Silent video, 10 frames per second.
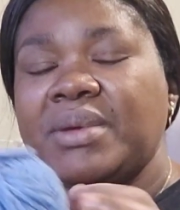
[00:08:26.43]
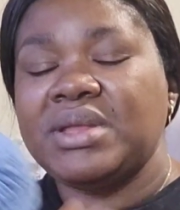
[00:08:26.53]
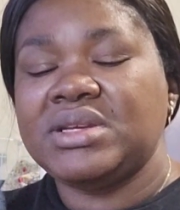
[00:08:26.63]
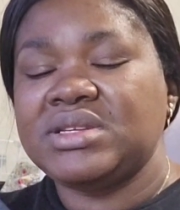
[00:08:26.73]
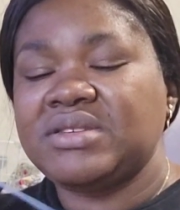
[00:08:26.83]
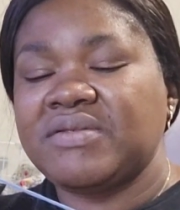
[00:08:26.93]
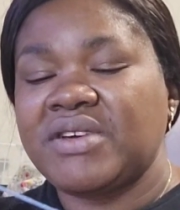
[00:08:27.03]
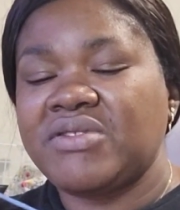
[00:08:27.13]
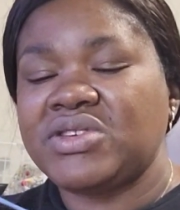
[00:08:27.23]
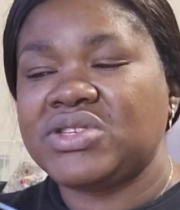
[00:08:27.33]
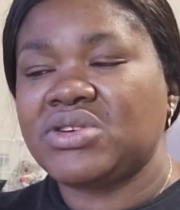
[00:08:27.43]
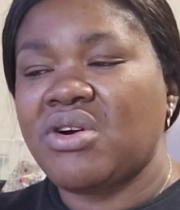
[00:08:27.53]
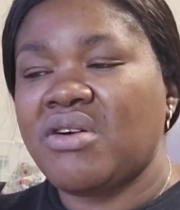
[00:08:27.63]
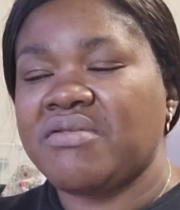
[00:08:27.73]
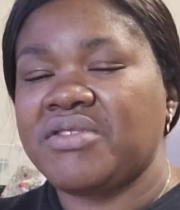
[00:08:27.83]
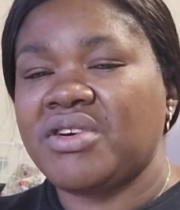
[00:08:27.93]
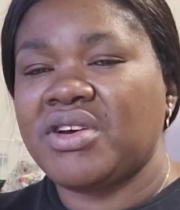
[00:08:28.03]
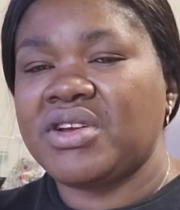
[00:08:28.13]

This is a very soft yarn.